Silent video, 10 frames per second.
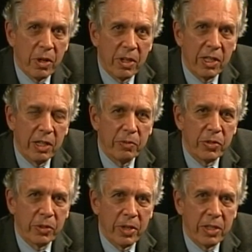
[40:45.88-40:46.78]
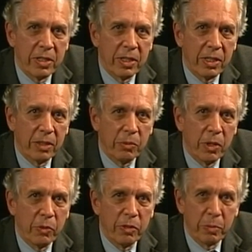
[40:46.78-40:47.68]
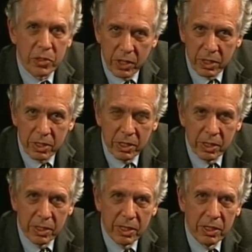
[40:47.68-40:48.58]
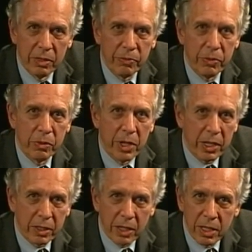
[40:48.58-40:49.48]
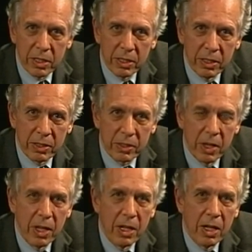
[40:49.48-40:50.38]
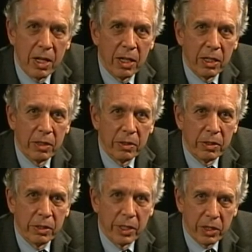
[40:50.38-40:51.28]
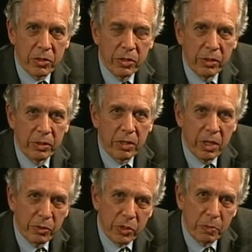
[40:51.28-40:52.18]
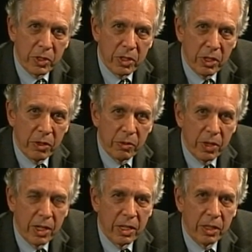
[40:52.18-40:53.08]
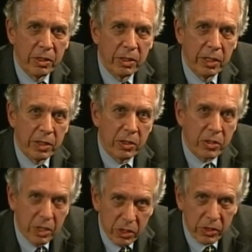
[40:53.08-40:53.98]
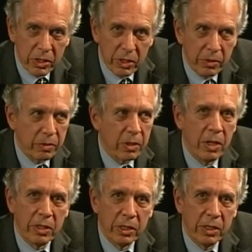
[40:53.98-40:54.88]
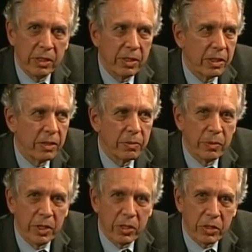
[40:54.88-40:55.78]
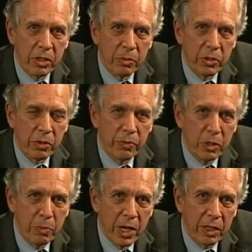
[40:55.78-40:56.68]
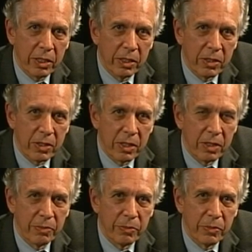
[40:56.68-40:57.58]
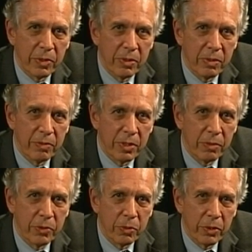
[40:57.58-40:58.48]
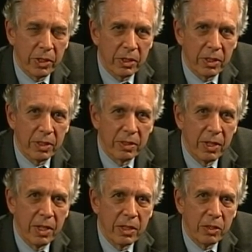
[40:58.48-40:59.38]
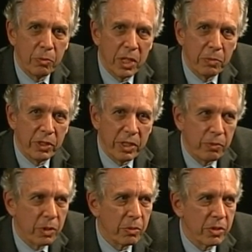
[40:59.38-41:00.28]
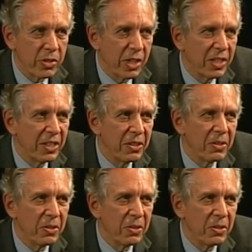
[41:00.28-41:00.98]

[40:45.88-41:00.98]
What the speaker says: all have enjoyed what we've presented here. If you like the ideas, let your congressman know, let the station know, call in, let us know what your feedback is. If you think you may believe what we're saying here,